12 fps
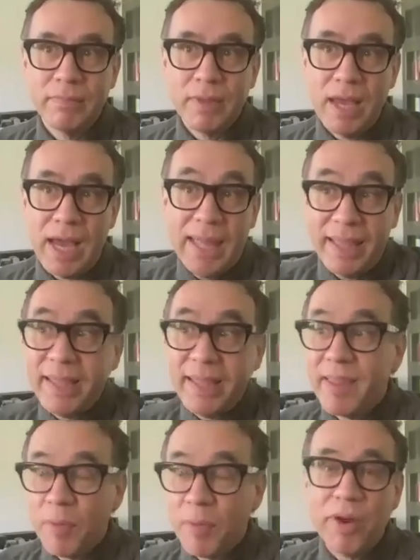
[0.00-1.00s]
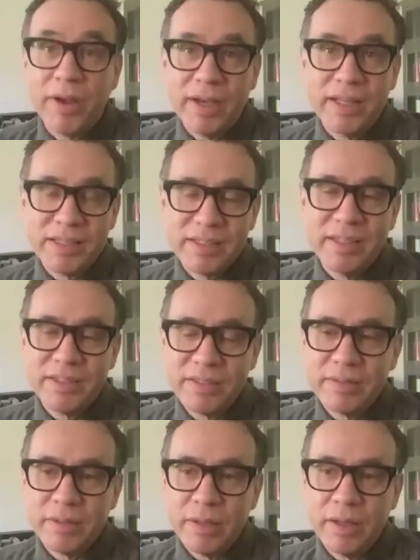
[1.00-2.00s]
I like that word, and it's
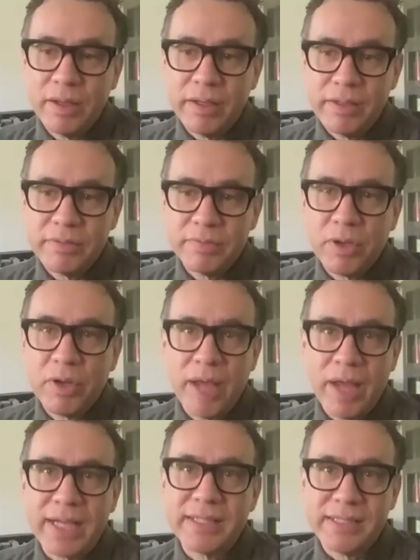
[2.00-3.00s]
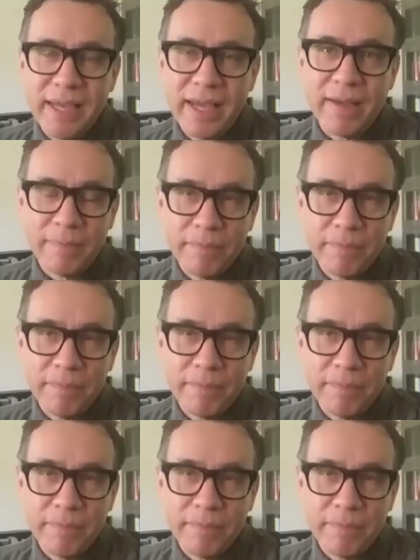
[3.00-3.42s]
it's uh, it's correct. Yeah.